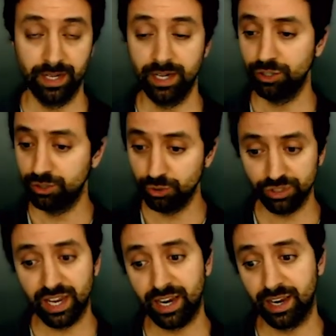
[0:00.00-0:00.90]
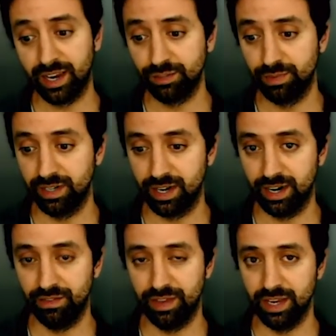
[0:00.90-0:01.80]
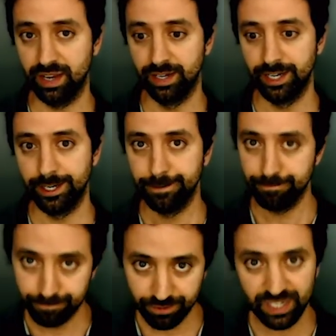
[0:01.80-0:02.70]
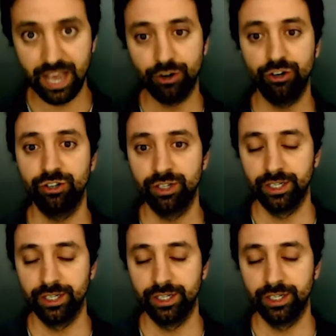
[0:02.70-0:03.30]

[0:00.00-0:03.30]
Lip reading: Dual tagging has been kind of the standard